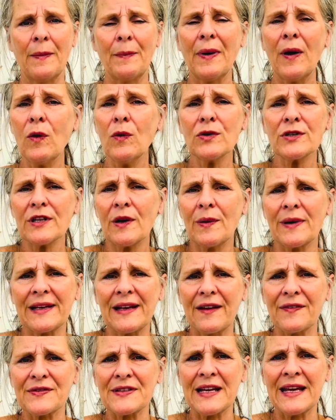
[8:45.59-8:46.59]
But also I'd
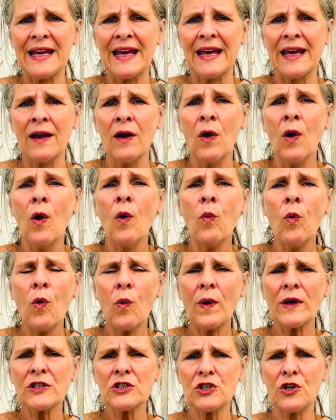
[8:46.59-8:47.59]
love to hear what
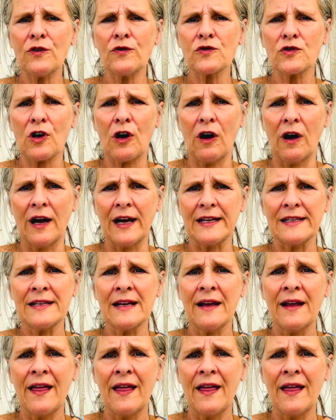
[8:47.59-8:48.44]
ones you've tried